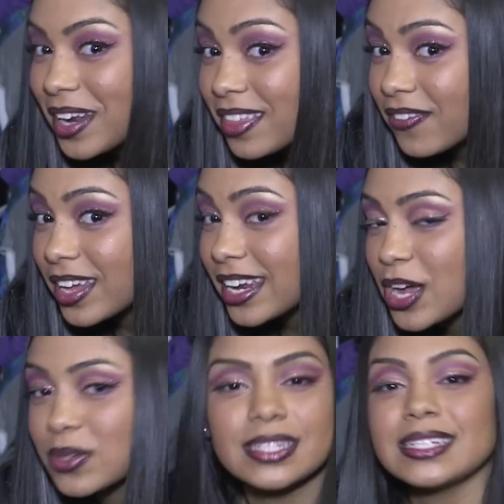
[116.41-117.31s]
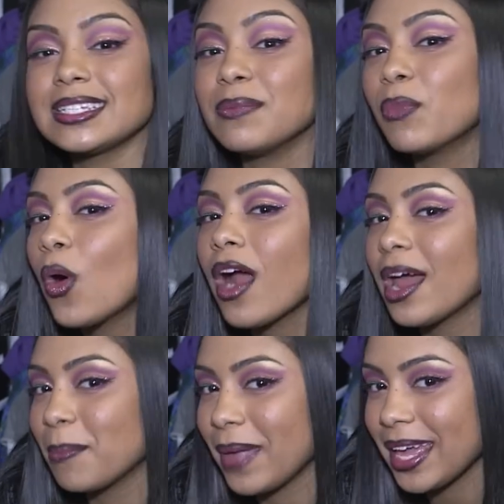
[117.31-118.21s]
one of the videos to see more
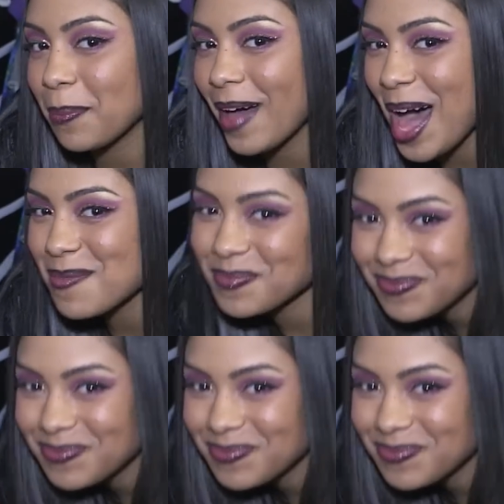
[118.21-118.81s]
on Make It Pop.